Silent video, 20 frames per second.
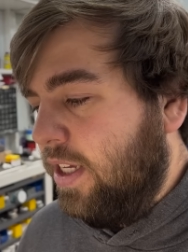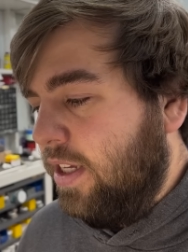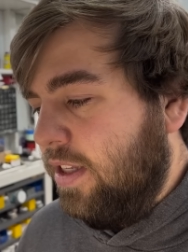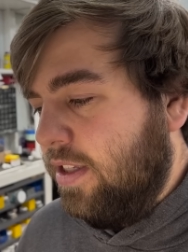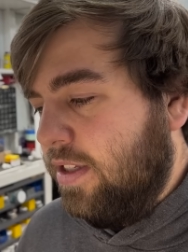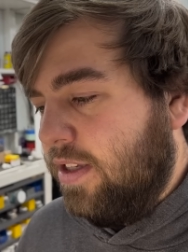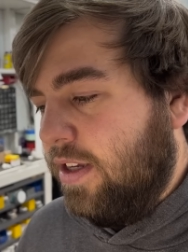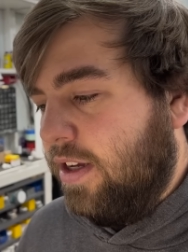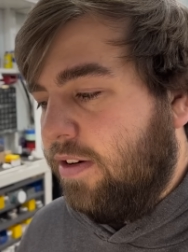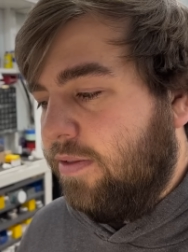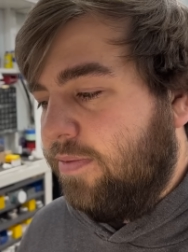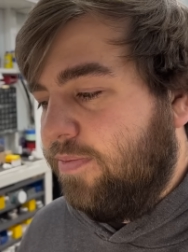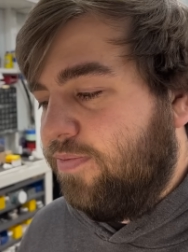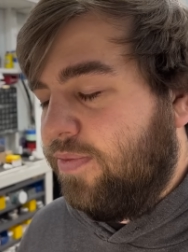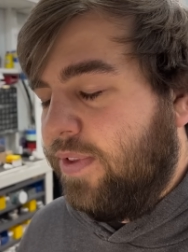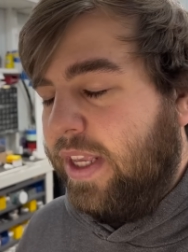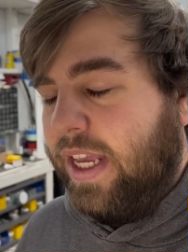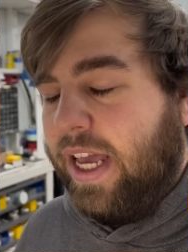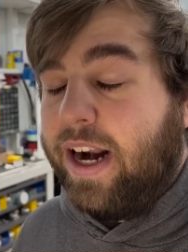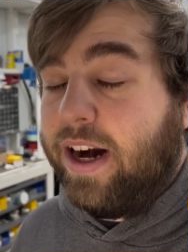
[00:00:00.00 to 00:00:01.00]
So
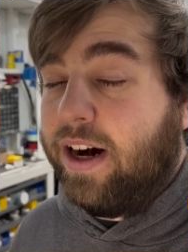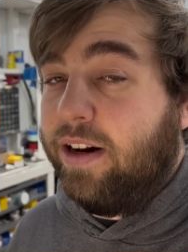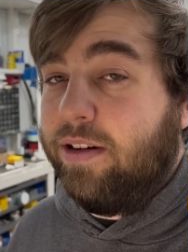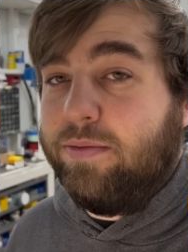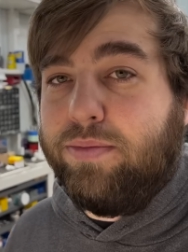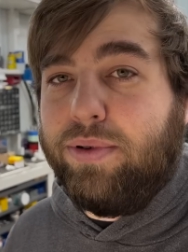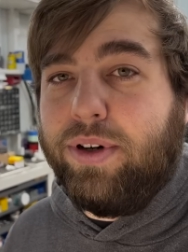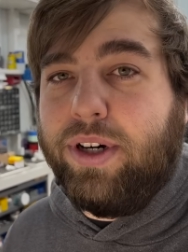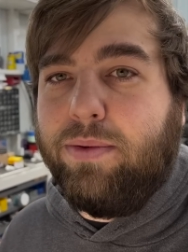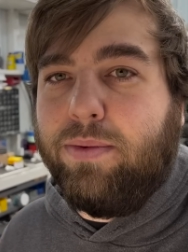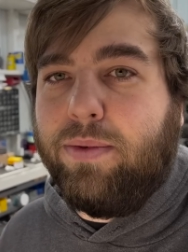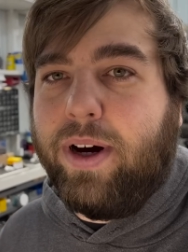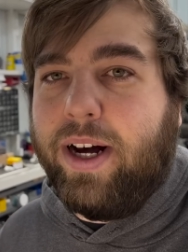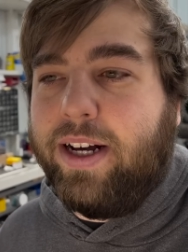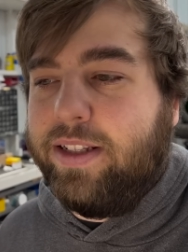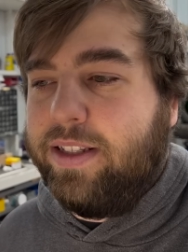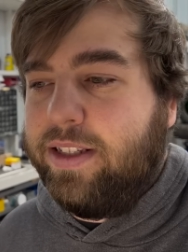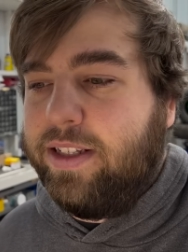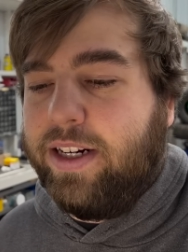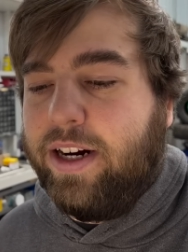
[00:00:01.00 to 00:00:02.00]
I don't know, pretty
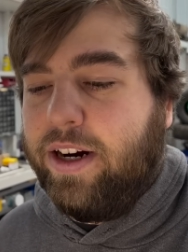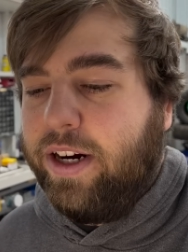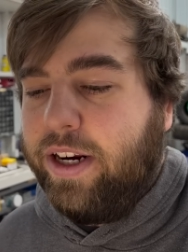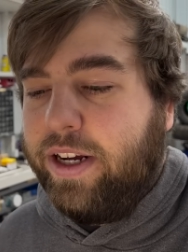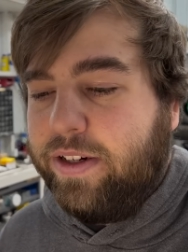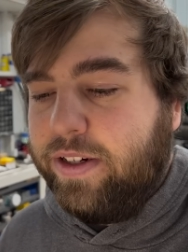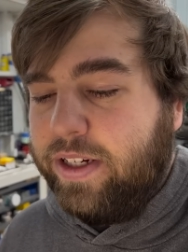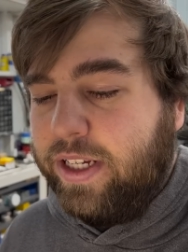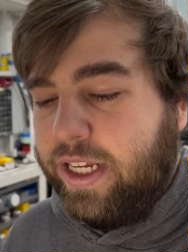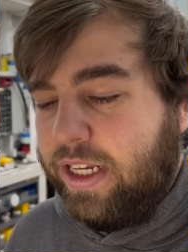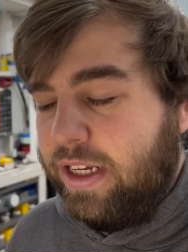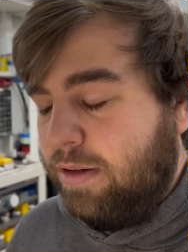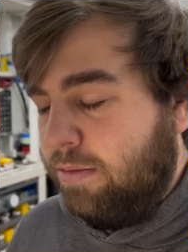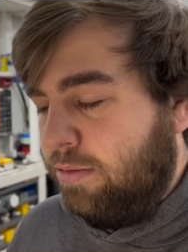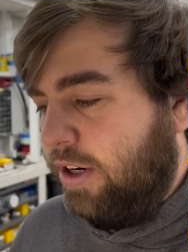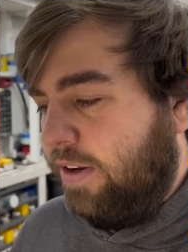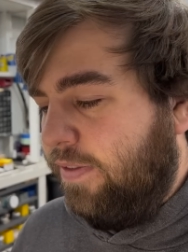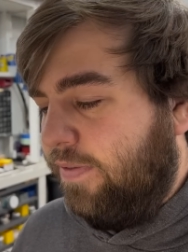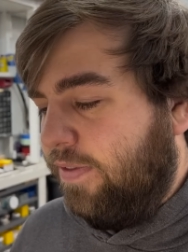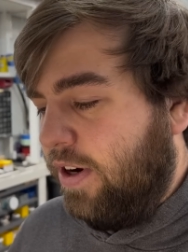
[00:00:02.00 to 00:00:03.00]
wild scenario,
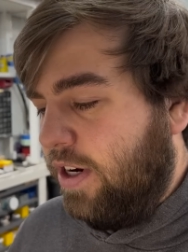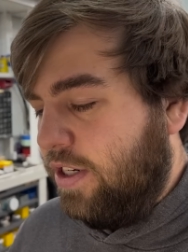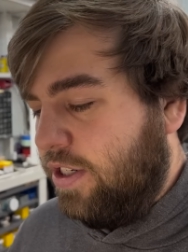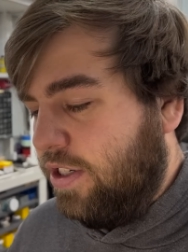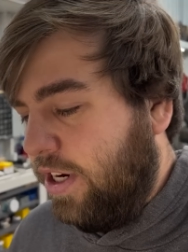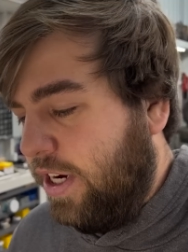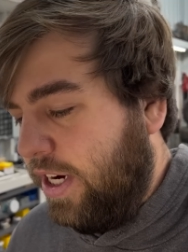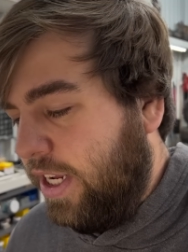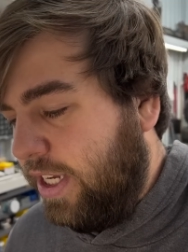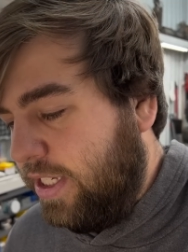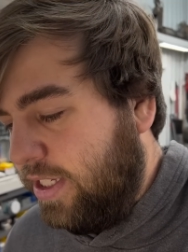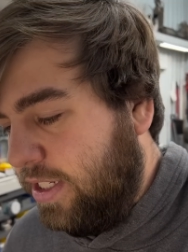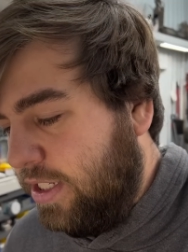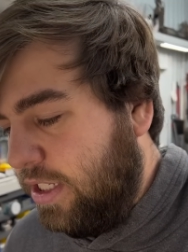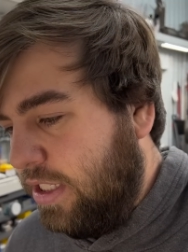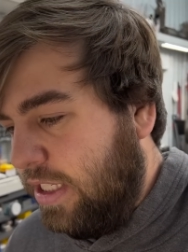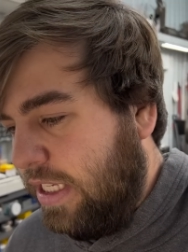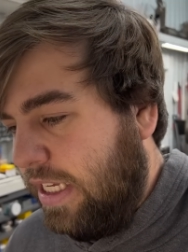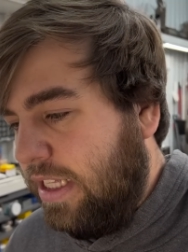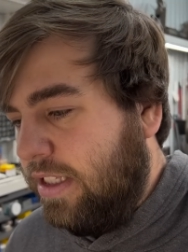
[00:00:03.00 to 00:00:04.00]
pretty frustrating because it
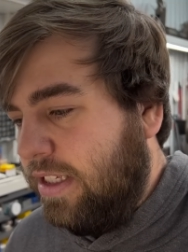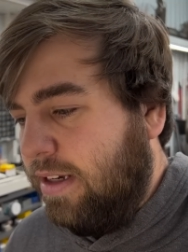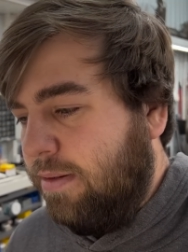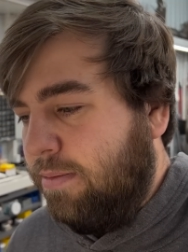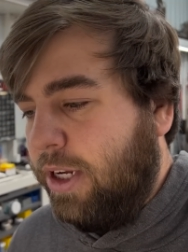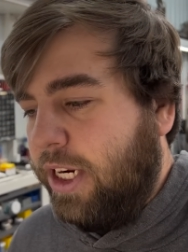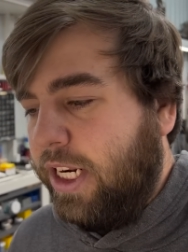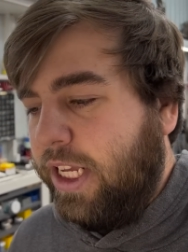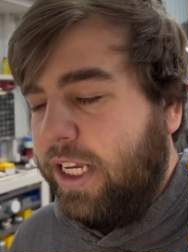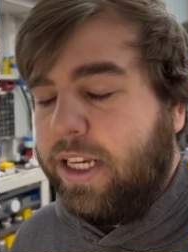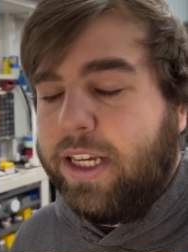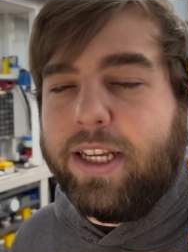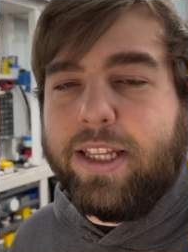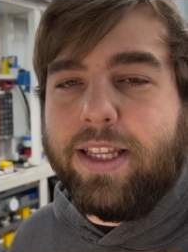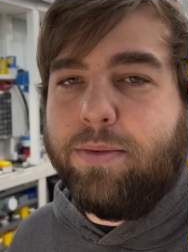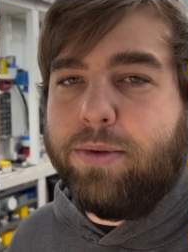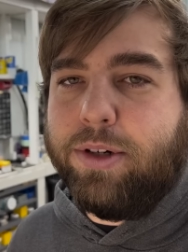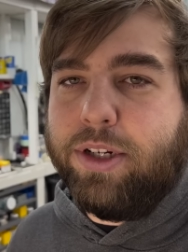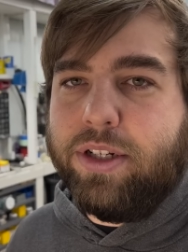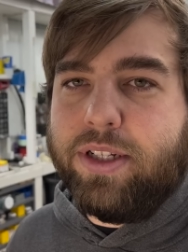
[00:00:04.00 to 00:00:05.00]
just eats up money. And then
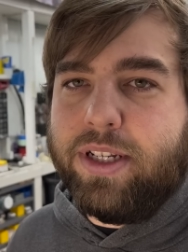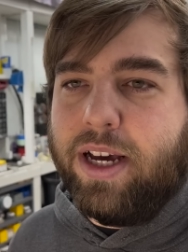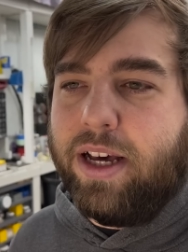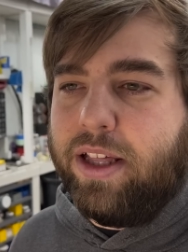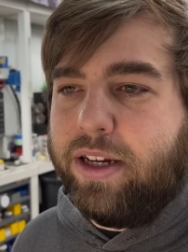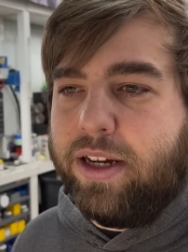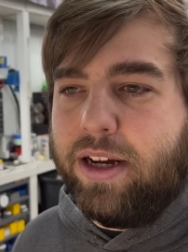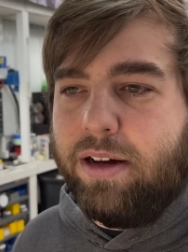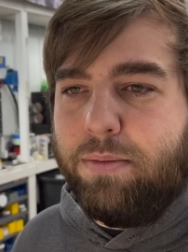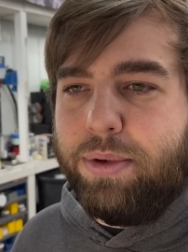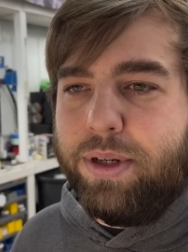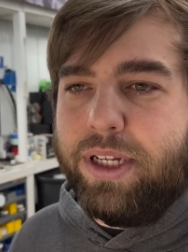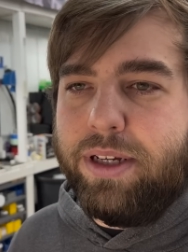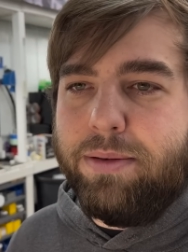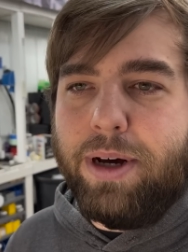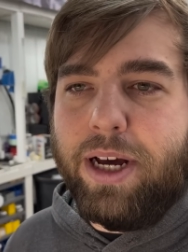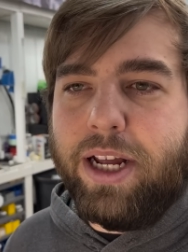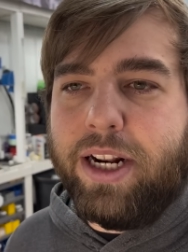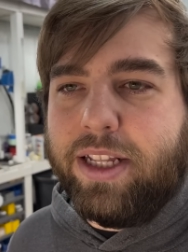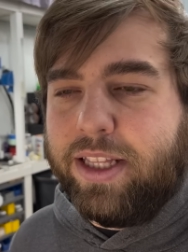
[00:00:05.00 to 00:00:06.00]
when you tell the company
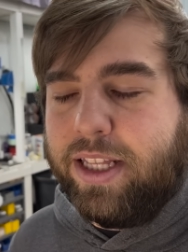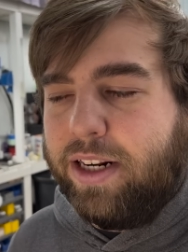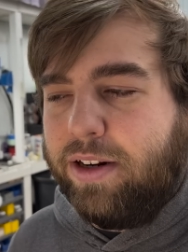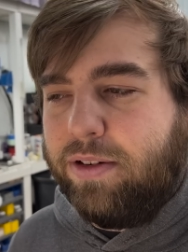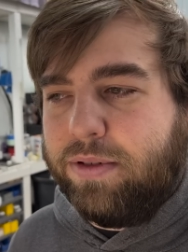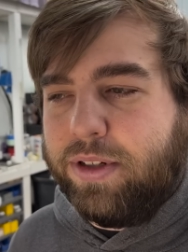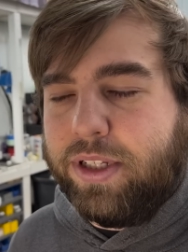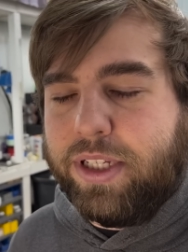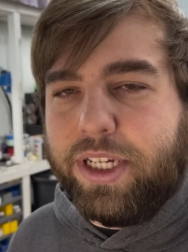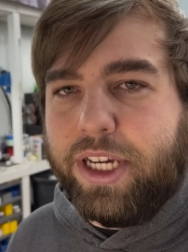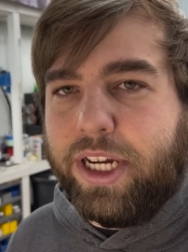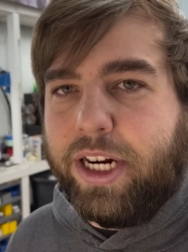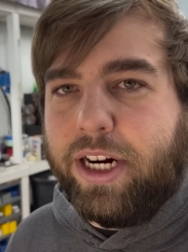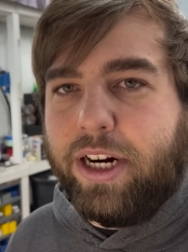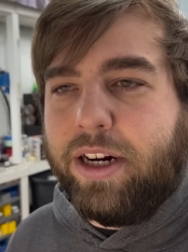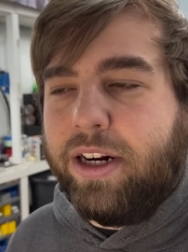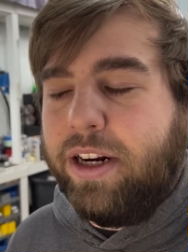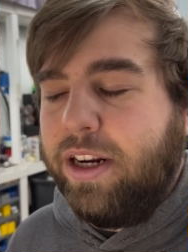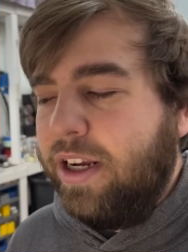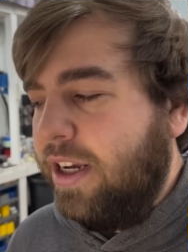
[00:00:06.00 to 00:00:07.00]
about it, they don't really
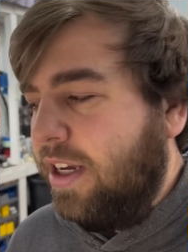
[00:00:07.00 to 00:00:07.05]
care.